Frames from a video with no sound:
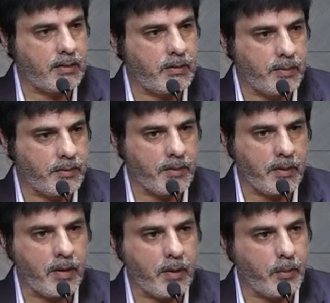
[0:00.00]

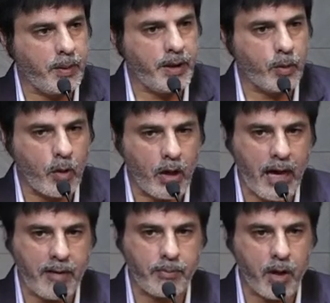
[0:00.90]
We do not
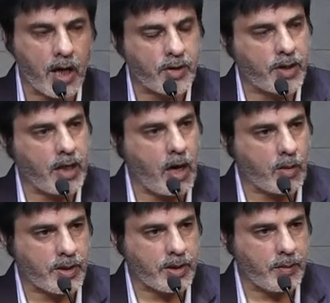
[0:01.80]
have production
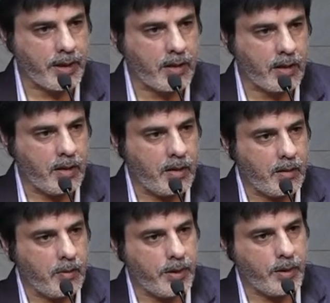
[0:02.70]
houses,
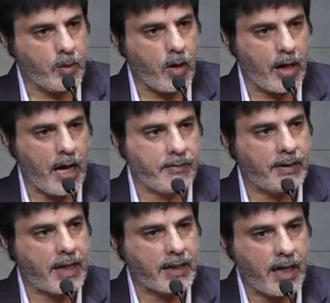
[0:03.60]
we do not have
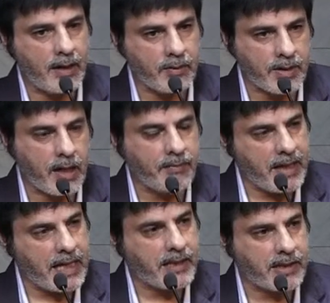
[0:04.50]
that kind of stuff
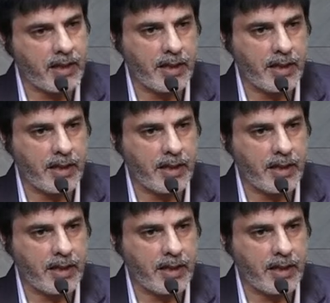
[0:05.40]
necessarily.